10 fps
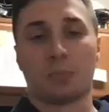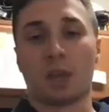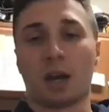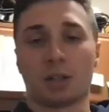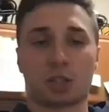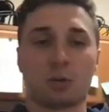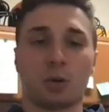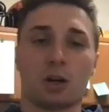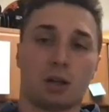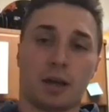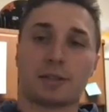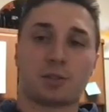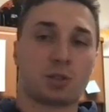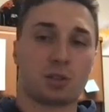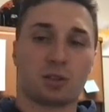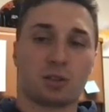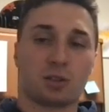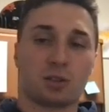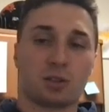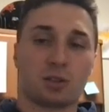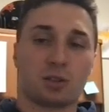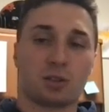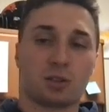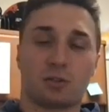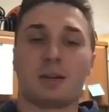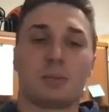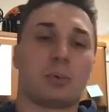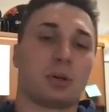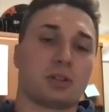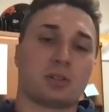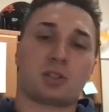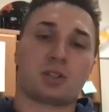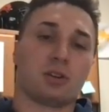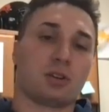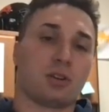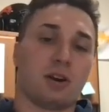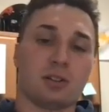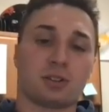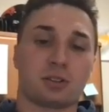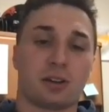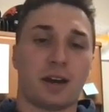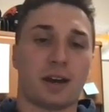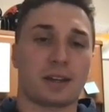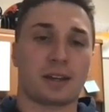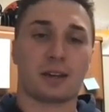Yeah, she will. It's, but it's still, you also got to give